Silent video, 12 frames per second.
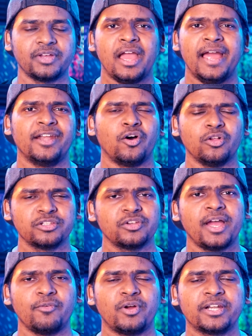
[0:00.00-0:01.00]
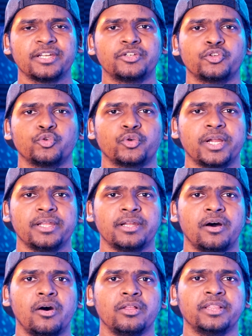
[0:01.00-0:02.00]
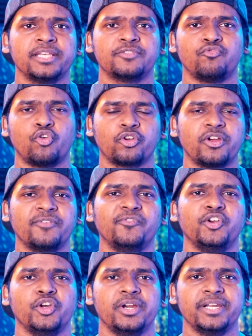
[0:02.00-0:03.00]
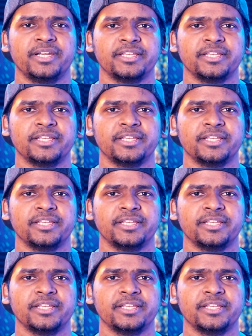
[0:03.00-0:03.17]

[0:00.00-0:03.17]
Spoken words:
And also I wanted to run all these photo and video editing